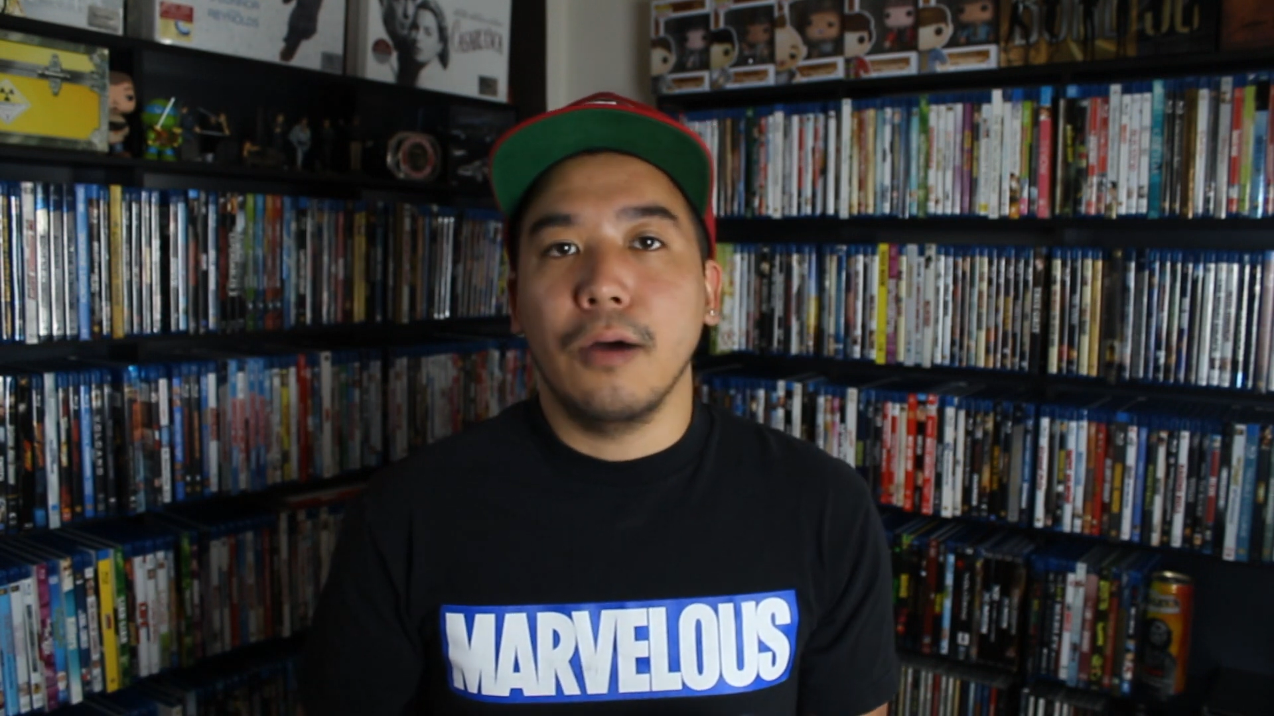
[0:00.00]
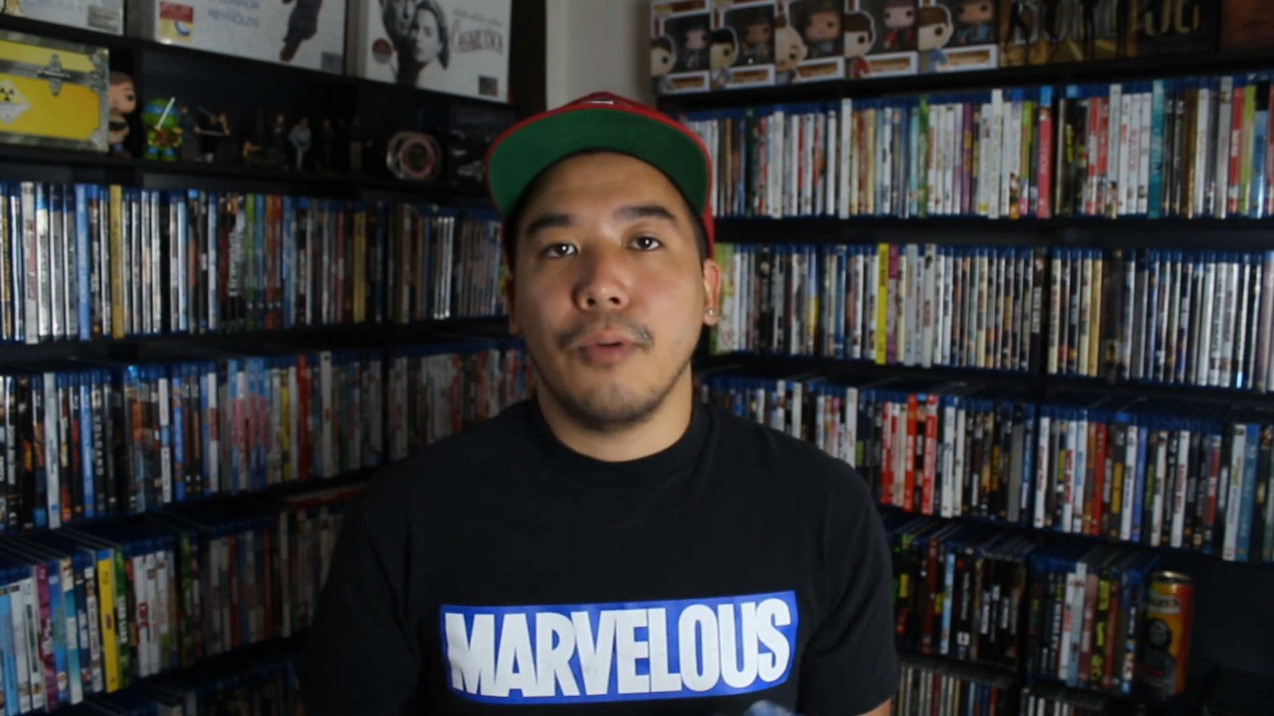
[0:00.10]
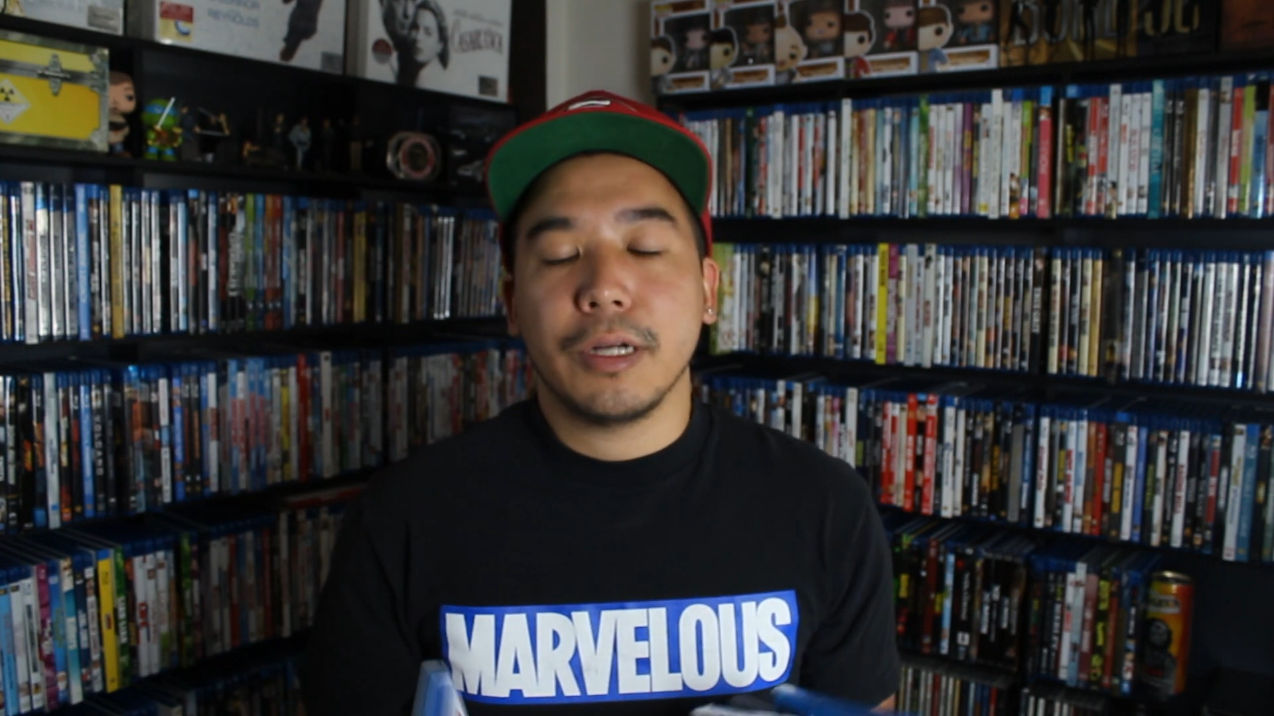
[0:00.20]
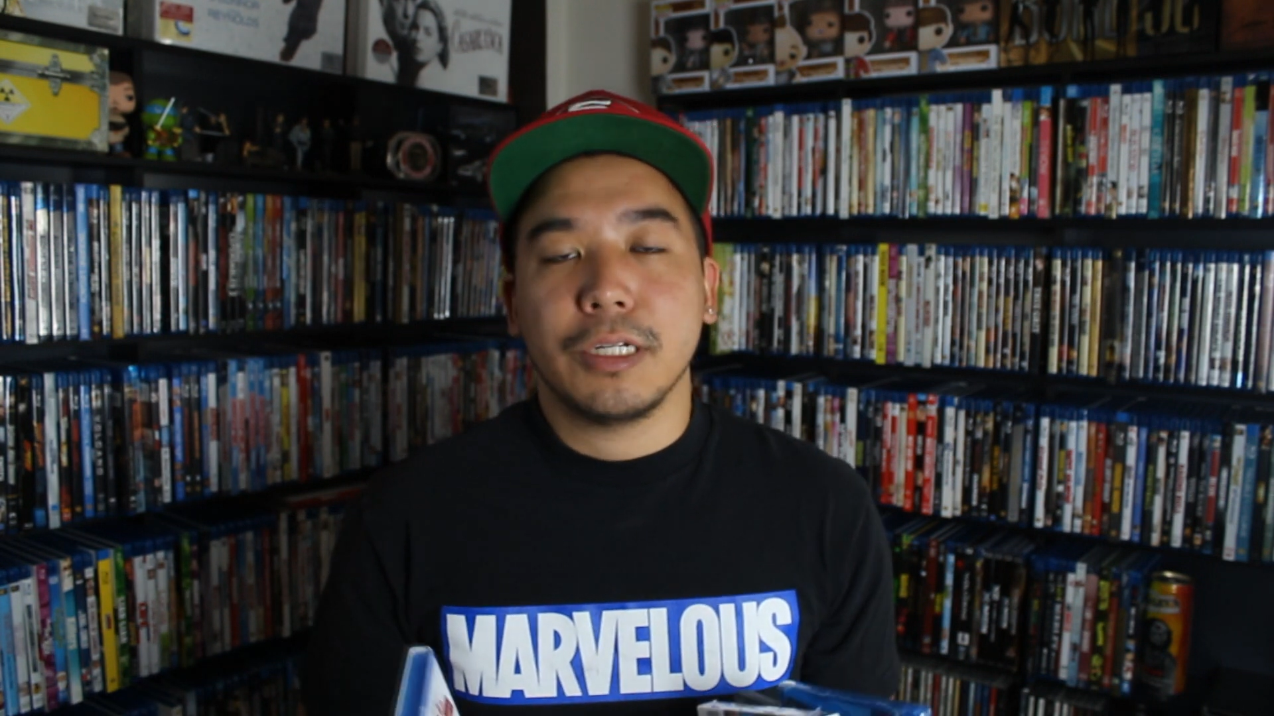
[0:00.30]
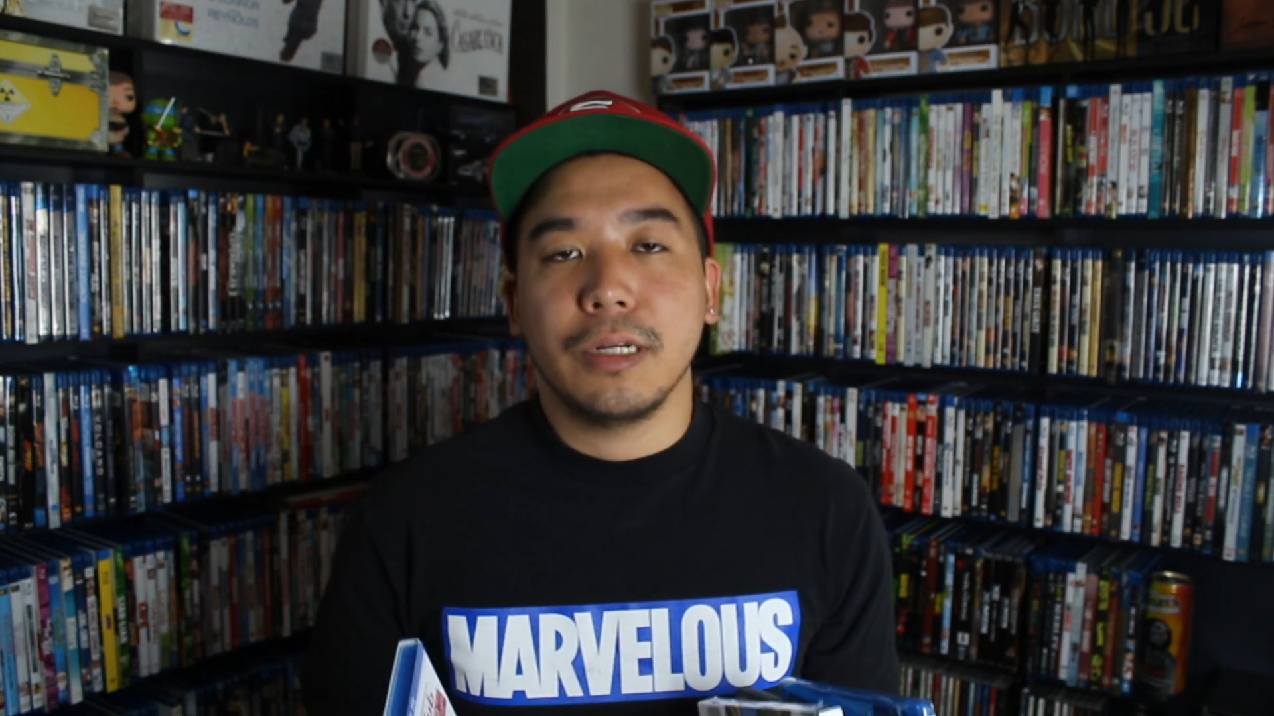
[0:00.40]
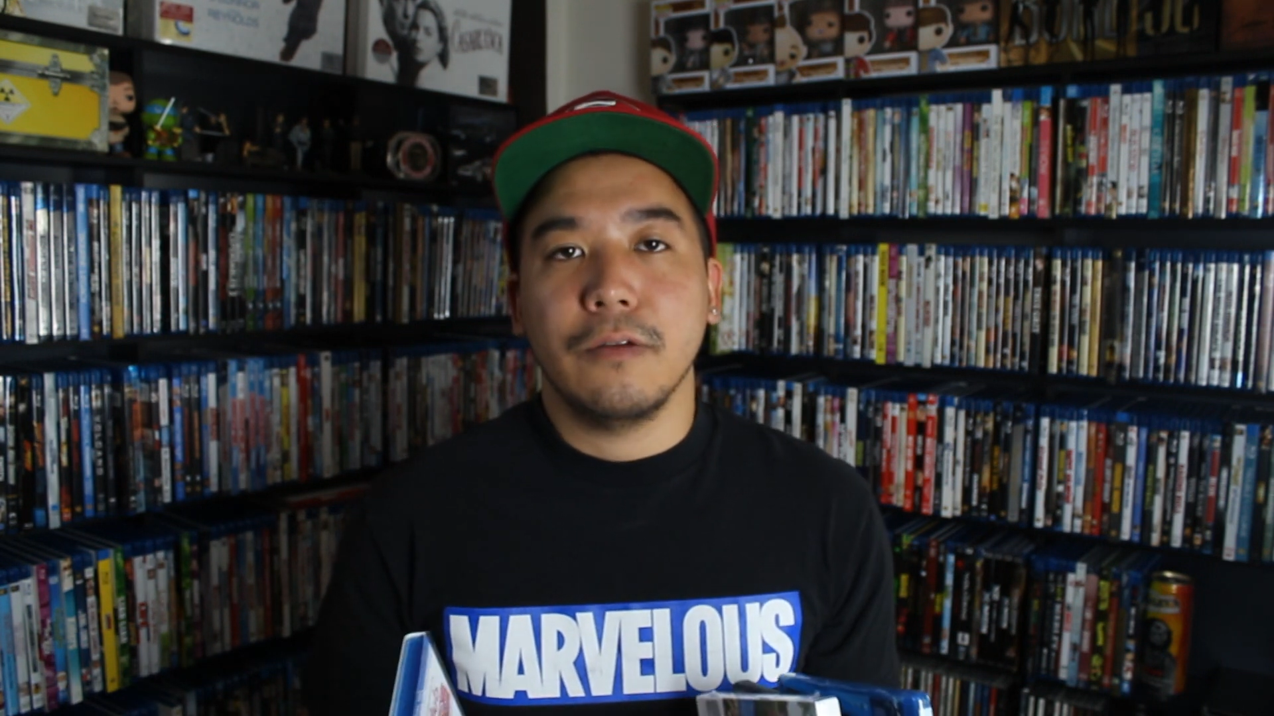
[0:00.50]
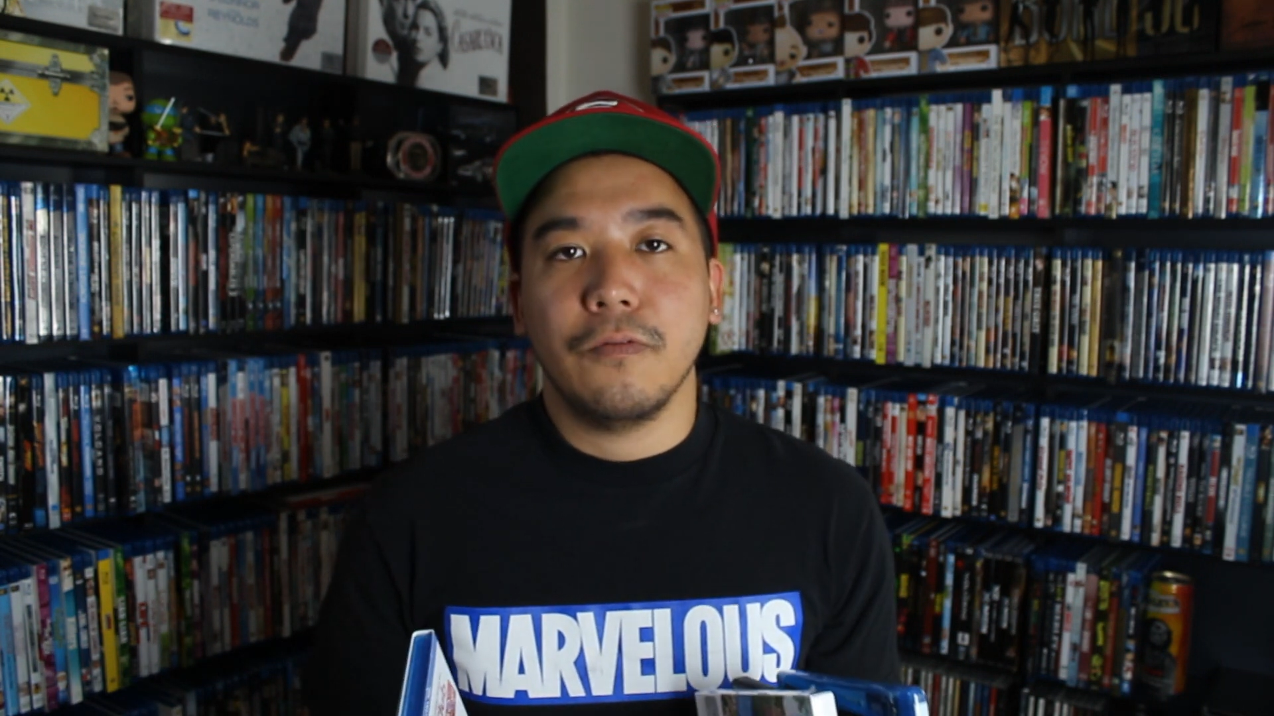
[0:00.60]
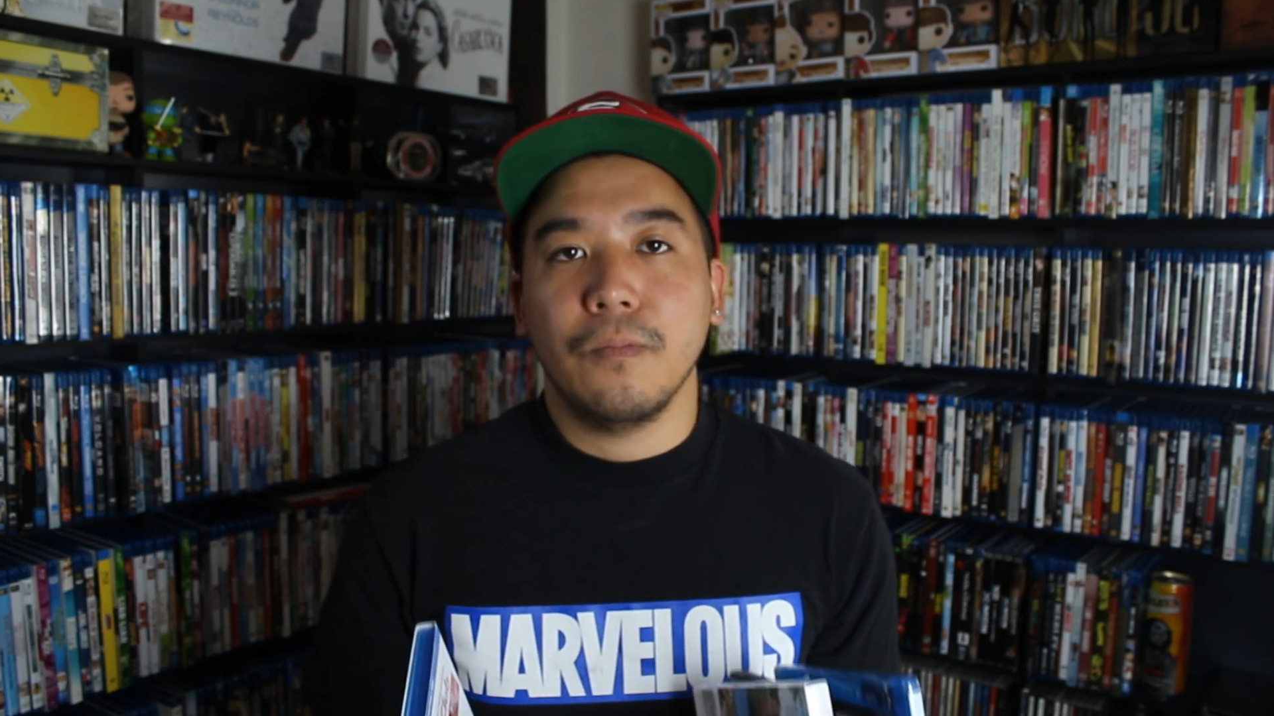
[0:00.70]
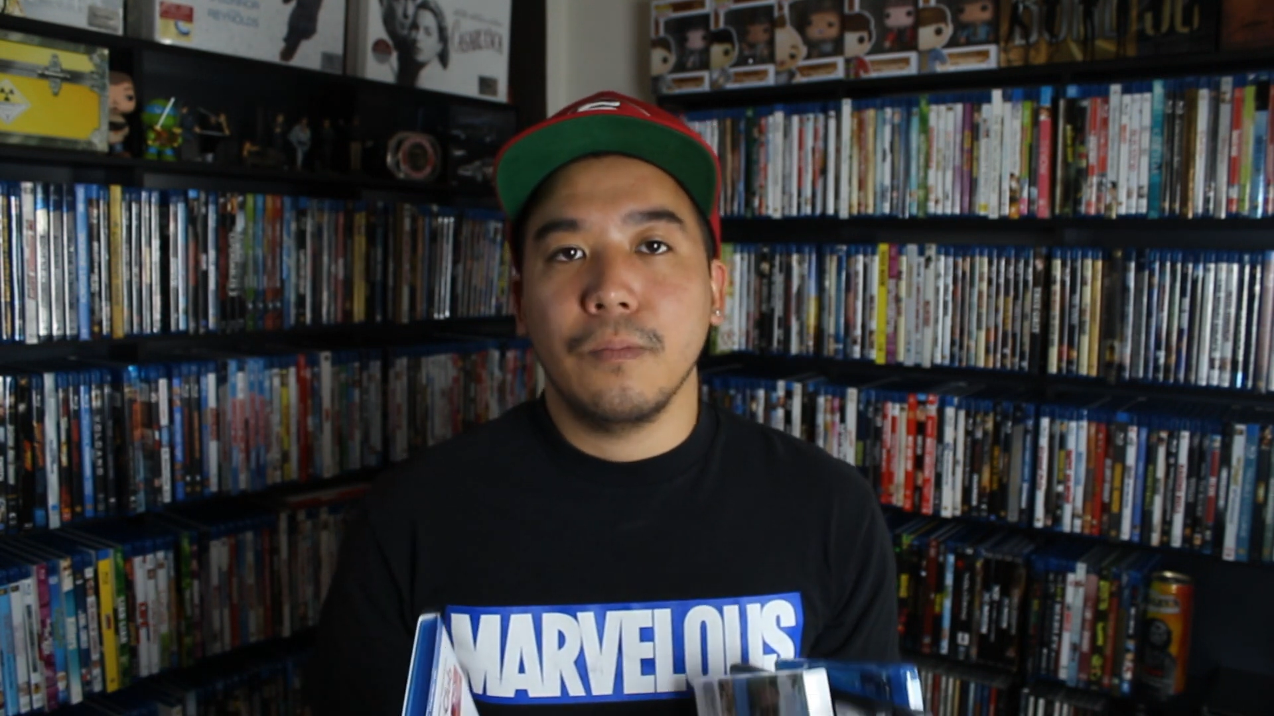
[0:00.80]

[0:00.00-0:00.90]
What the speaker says: watching it,